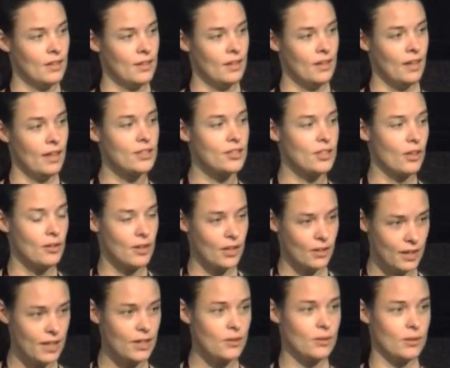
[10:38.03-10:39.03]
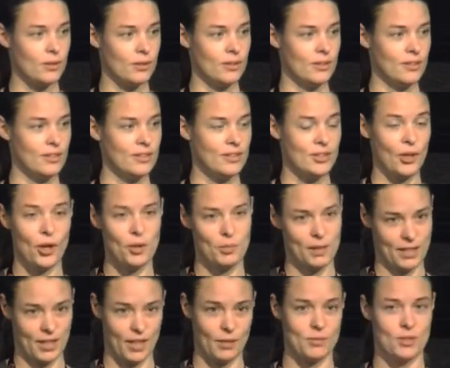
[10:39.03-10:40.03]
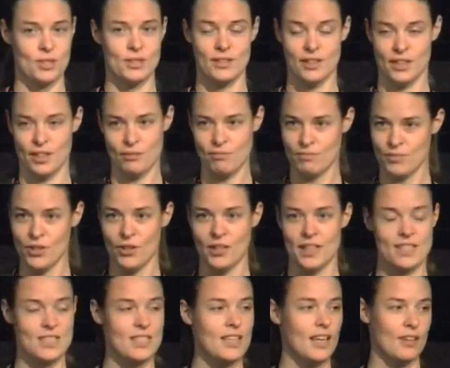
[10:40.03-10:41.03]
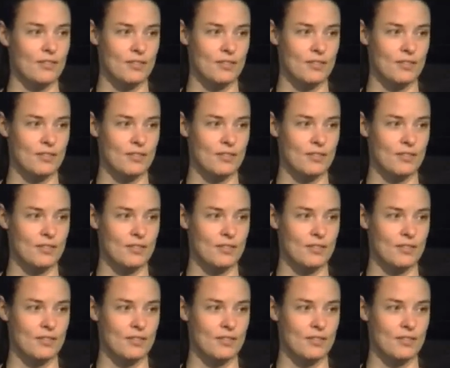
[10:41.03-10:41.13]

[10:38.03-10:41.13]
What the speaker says: And so they're equal. So it becomes, not itself.